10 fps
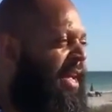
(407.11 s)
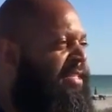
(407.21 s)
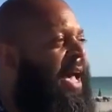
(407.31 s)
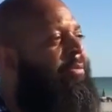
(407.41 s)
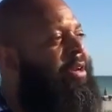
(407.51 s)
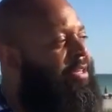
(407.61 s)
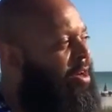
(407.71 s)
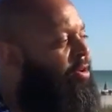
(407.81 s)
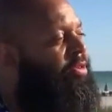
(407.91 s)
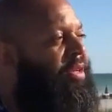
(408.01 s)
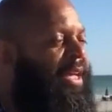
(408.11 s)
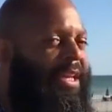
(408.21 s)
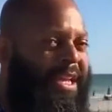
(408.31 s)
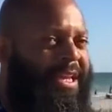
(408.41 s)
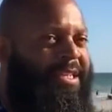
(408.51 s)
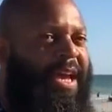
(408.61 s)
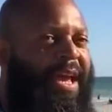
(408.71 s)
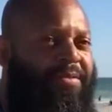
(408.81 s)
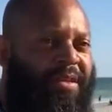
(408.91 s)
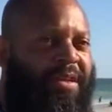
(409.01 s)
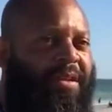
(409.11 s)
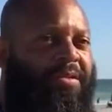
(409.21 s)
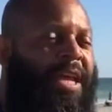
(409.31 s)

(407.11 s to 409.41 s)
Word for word: So that's how we know in that's the, end time. Say.